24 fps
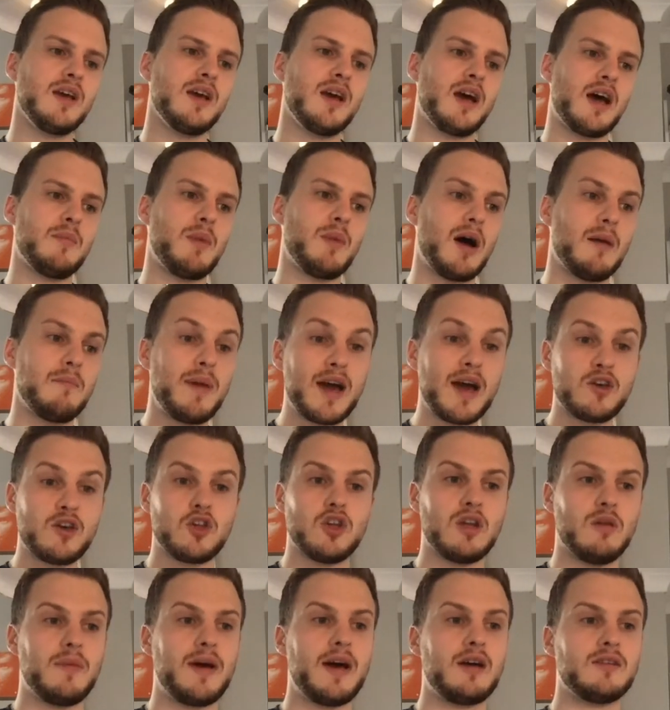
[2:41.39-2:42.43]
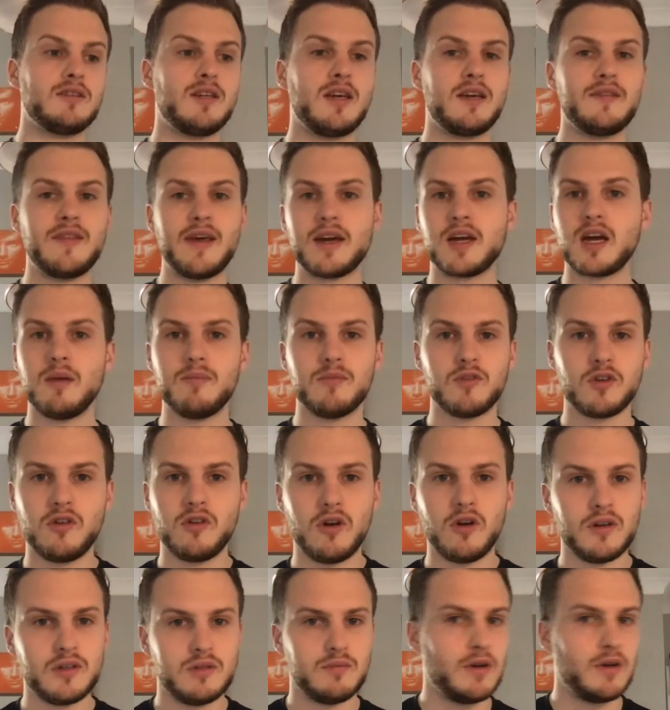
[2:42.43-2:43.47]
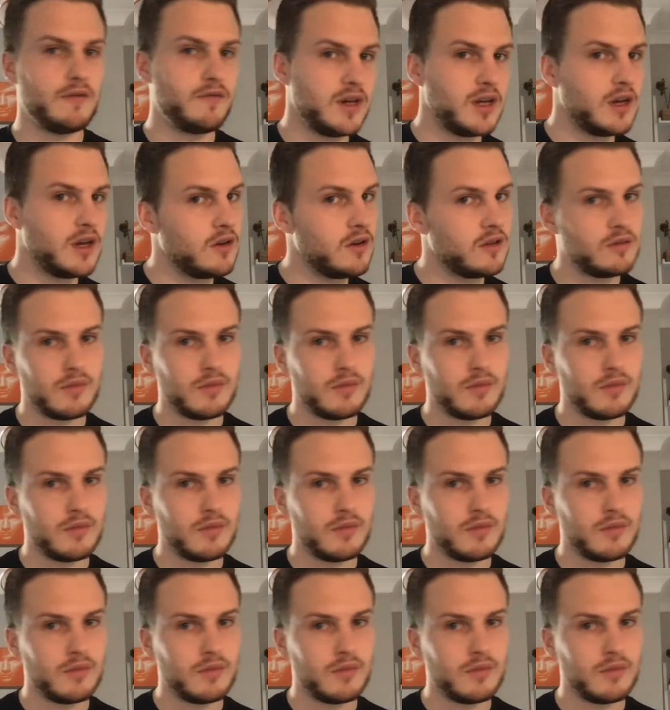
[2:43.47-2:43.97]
I'm passionate about it, and that comes across in my videos,